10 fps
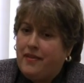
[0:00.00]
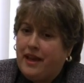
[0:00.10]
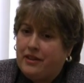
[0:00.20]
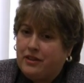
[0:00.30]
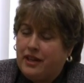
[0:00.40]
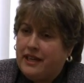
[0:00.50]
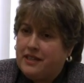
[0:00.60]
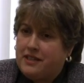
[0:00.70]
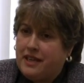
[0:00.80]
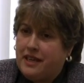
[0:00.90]
and their
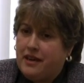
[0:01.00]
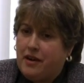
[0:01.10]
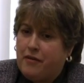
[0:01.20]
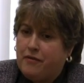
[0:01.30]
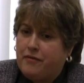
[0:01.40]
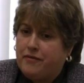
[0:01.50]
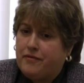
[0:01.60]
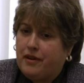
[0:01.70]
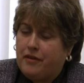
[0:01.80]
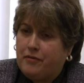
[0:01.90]
legacy of
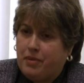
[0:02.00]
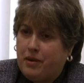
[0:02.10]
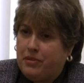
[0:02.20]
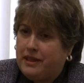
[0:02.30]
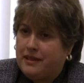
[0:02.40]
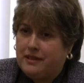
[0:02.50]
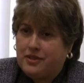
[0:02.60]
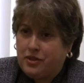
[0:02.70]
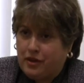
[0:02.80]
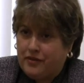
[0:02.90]
public
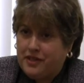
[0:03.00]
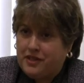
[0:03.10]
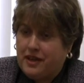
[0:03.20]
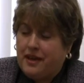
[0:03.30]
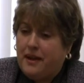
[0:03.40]
service.